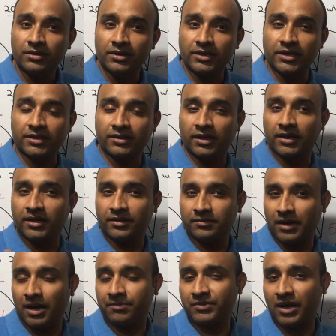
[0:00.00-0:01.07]
in the
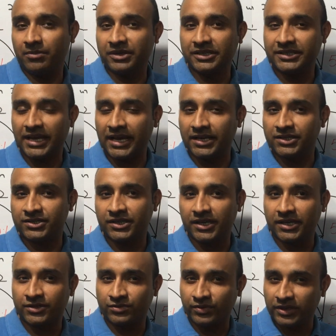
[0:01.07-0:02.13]
upcoming days,
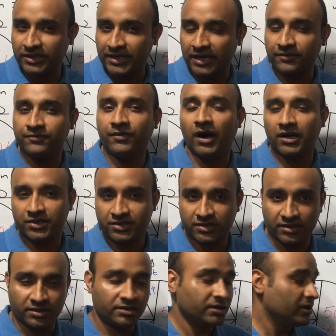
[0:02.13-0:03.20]
it will get
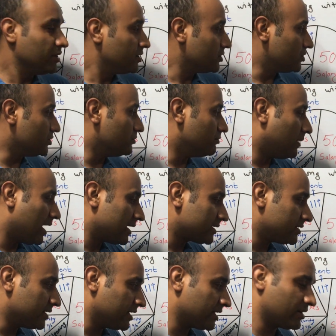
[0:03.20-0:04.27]
faster. You
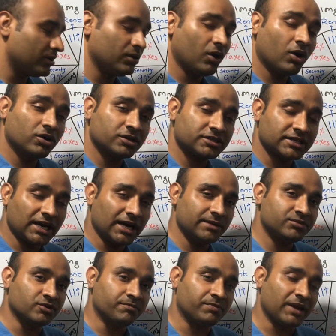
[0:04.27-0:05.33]
might need longer
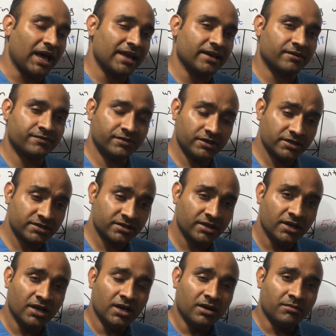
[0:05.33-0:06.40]
time to plan at first,
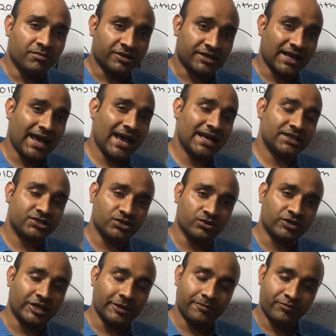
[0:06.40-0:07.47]
but as you
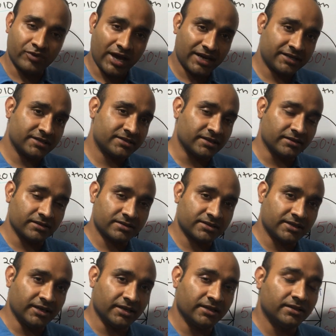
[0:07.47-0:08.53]
keep practicing the
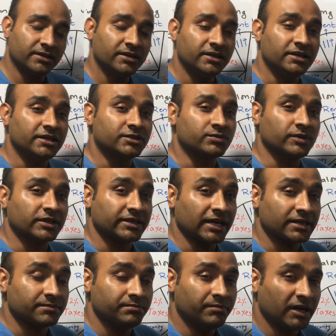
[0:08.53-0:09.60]
skill, it will
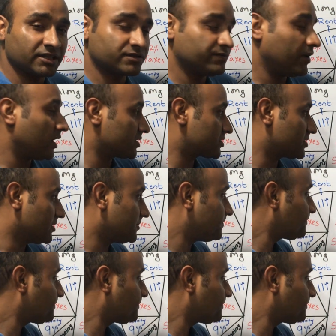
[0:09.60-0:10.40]
get much faster.